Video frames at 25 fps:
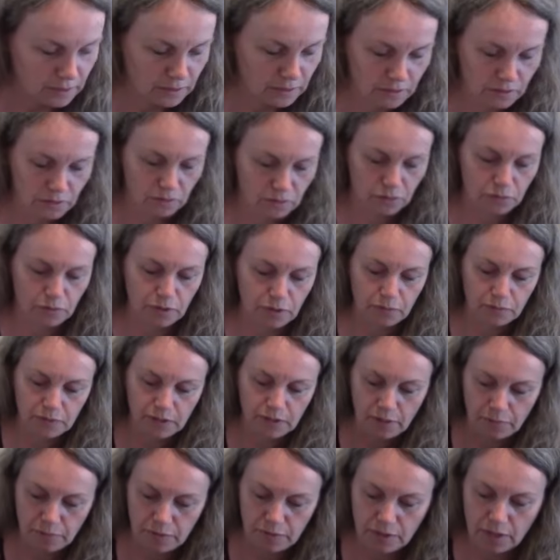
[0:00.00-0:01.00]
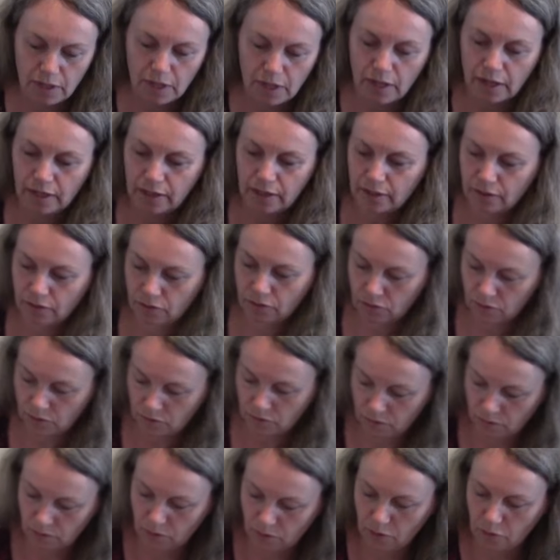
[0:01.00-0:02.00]
So sometimes I
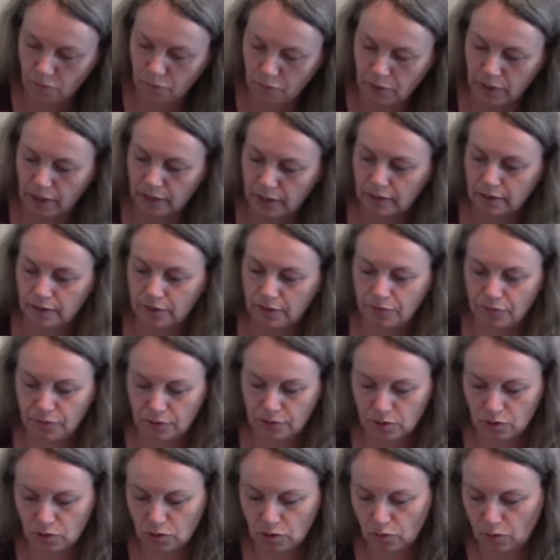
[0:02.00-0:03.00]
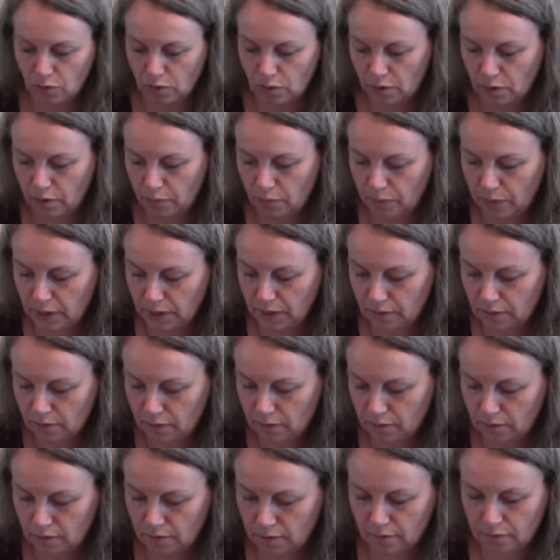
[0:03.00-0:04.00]
combine different shawl
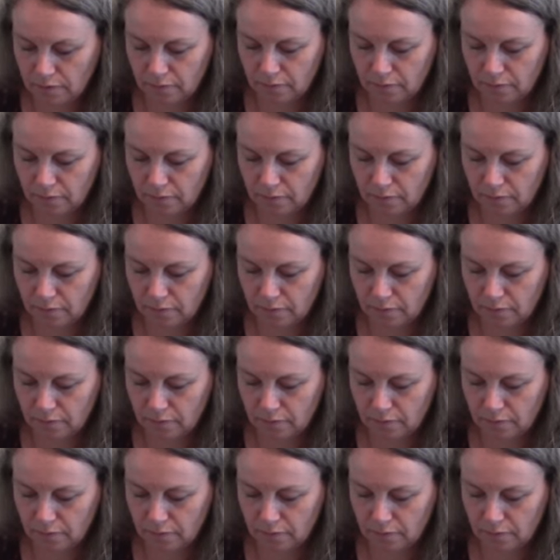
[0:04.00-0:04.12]
patterns.